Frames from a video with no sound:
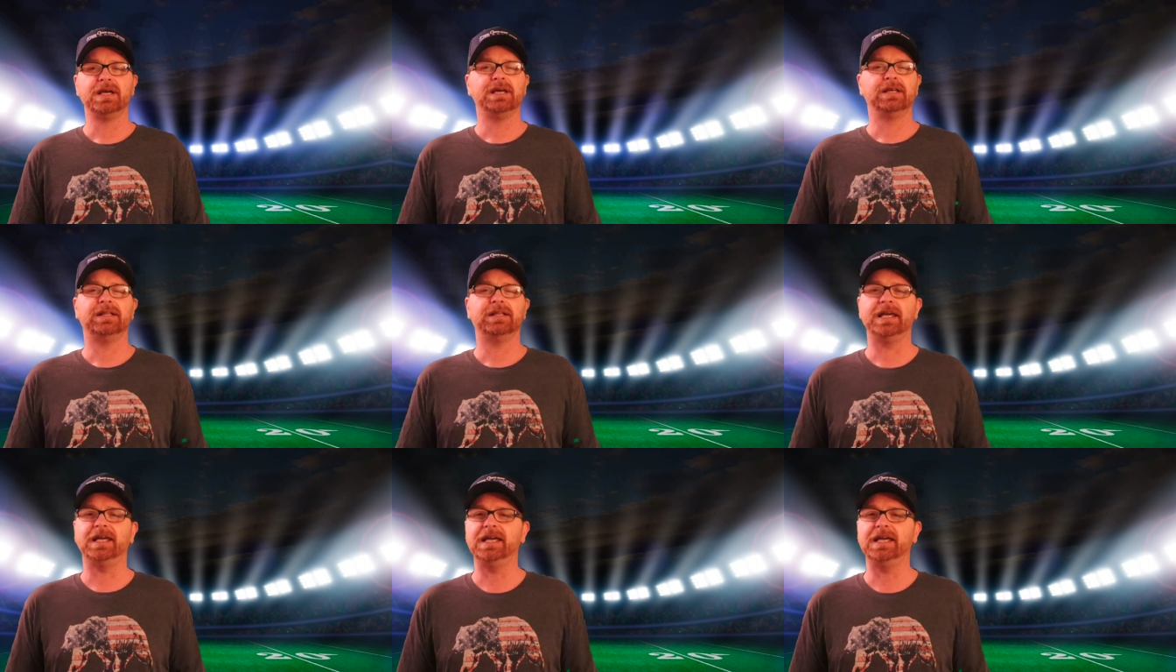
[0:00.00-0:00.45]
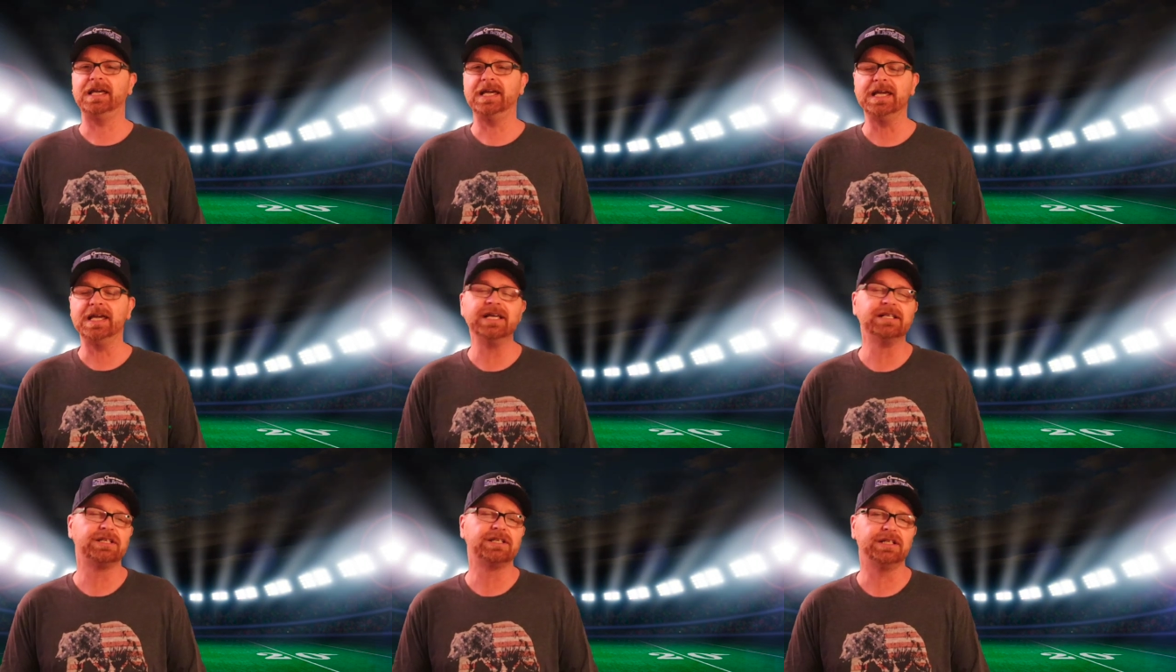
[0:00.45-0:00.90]
They
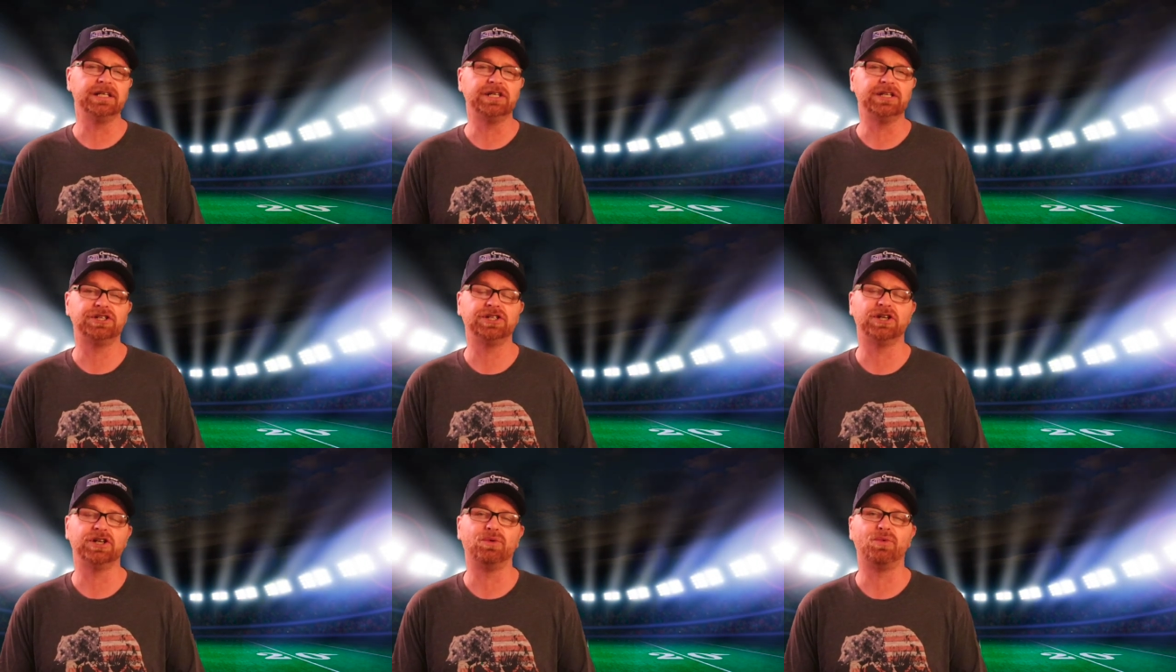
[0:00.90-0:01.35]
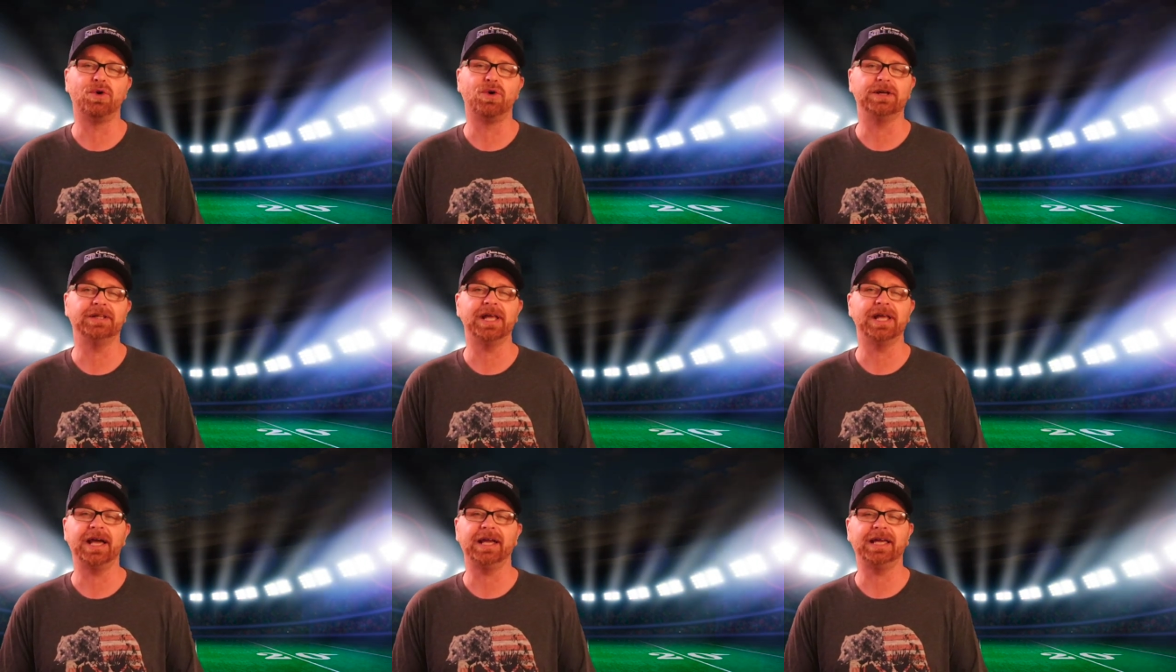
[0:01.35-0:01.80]
easily should have
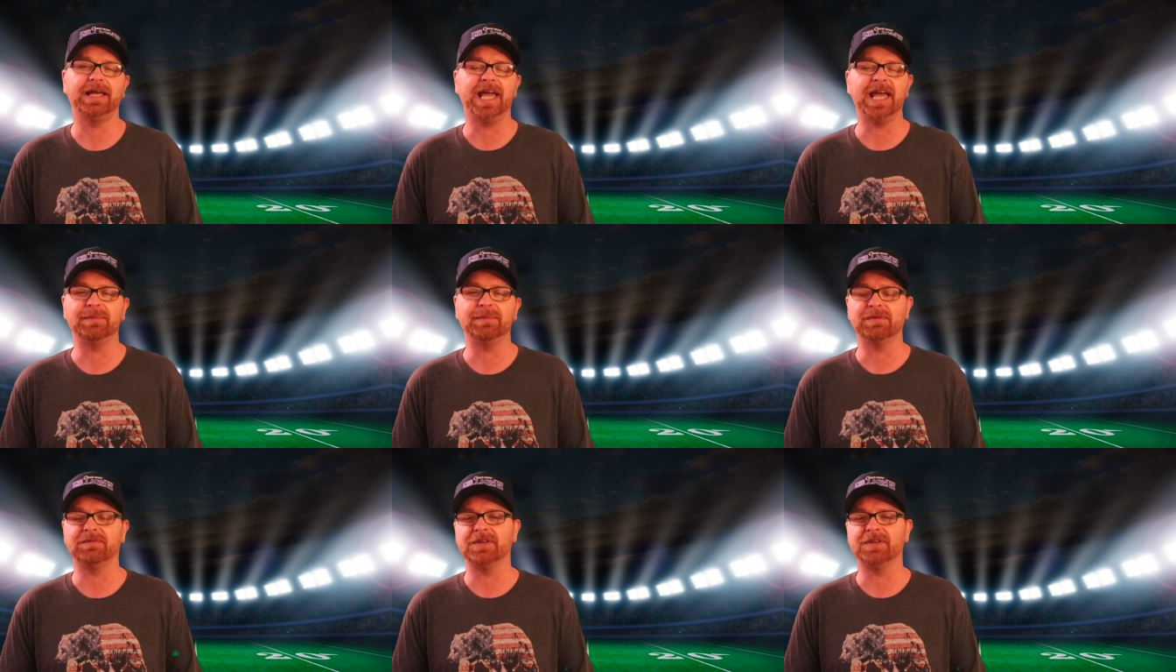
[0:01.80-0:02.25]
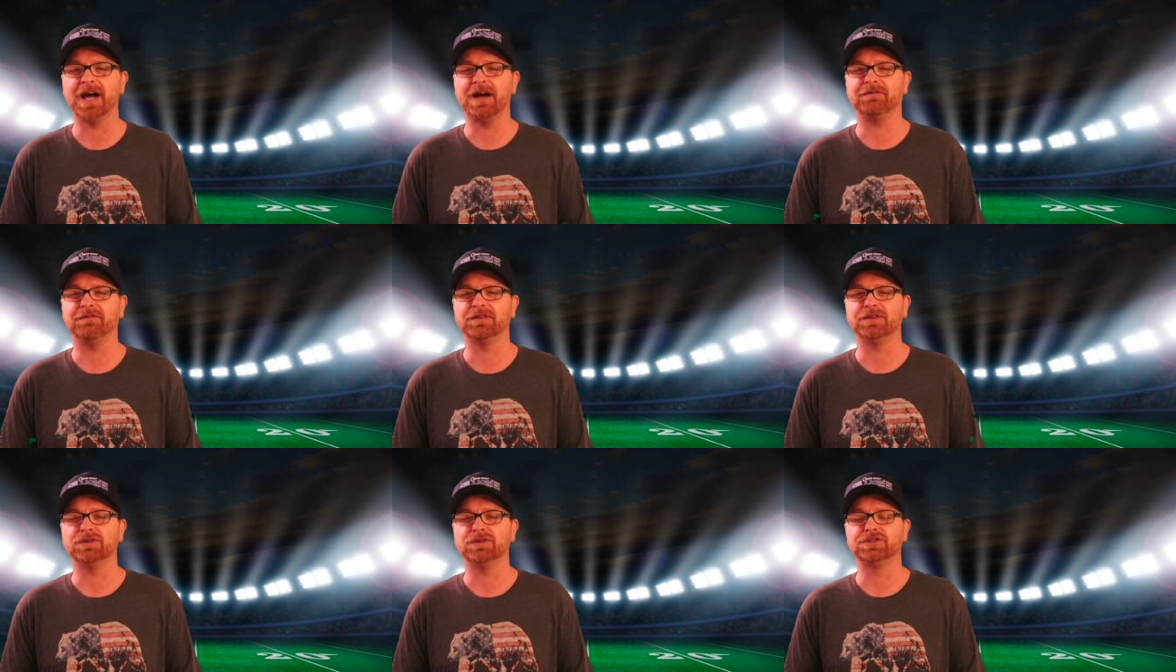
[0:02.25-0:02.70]
won that game if
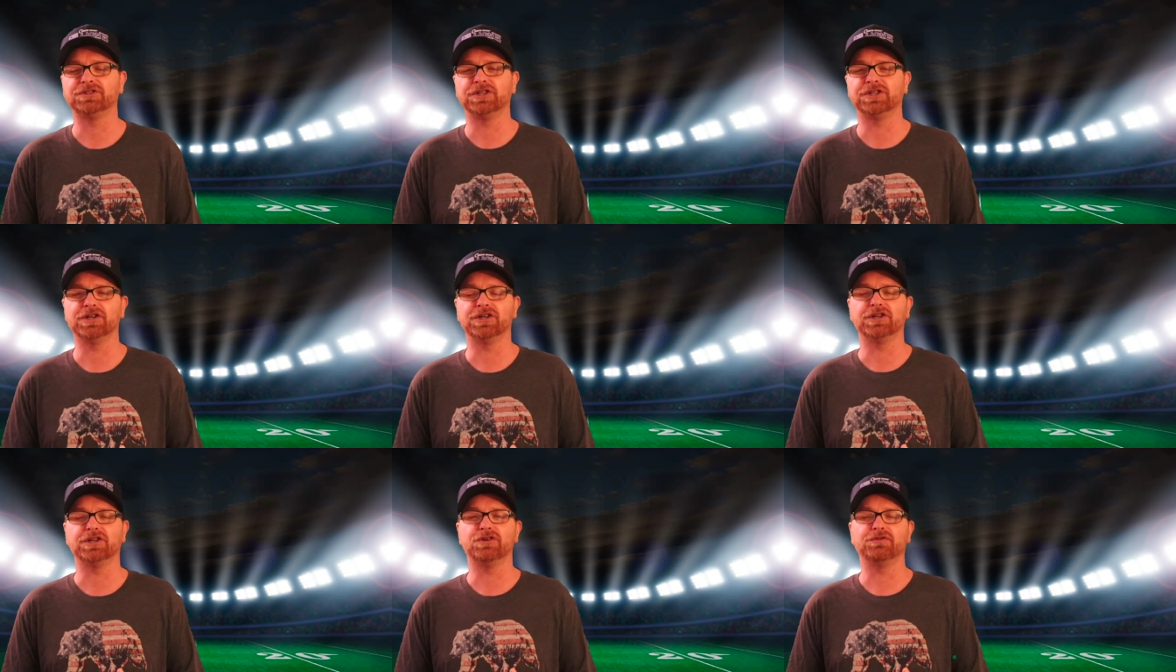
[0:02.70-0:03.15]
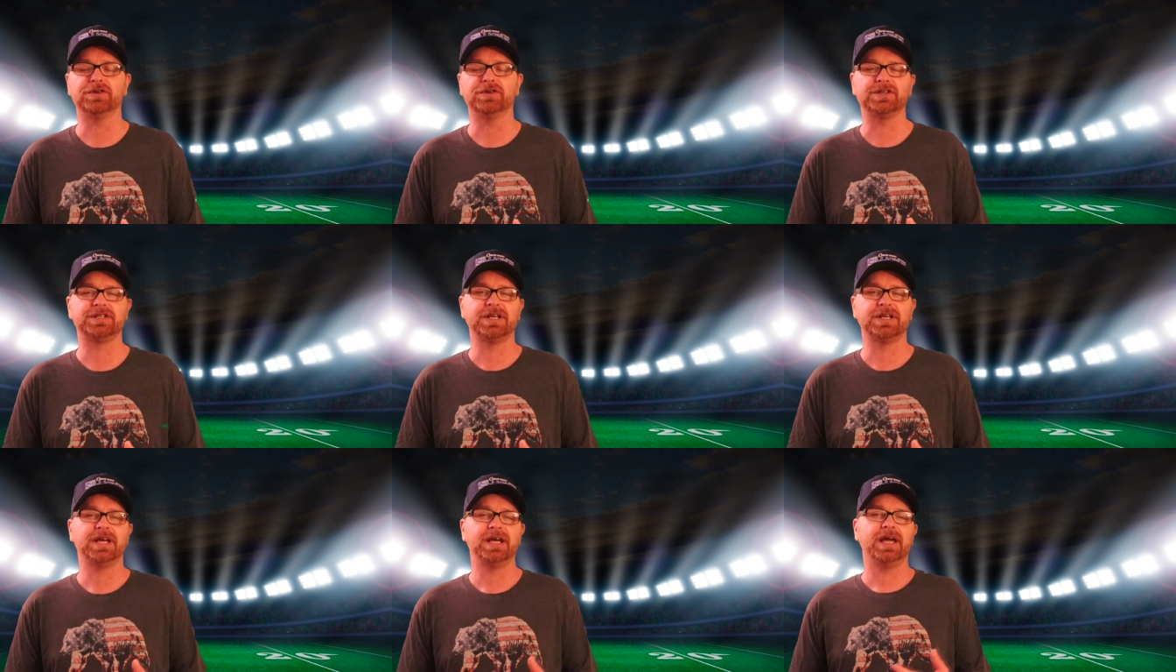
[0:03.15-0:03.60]
not for those
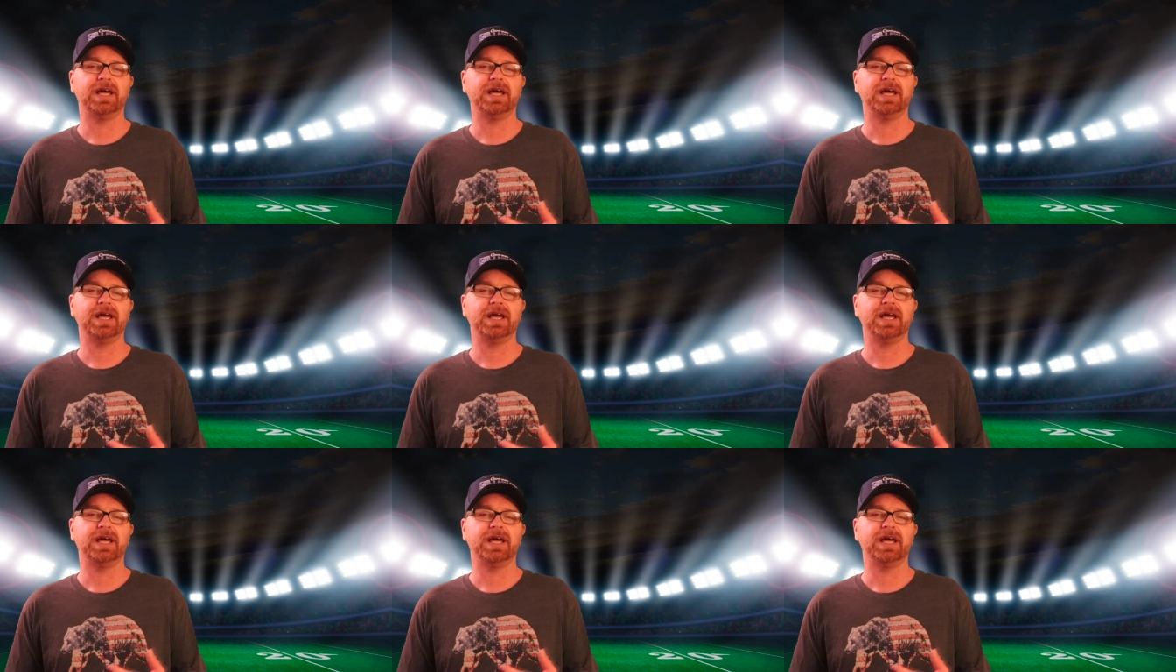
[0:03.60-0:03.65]
turnovers.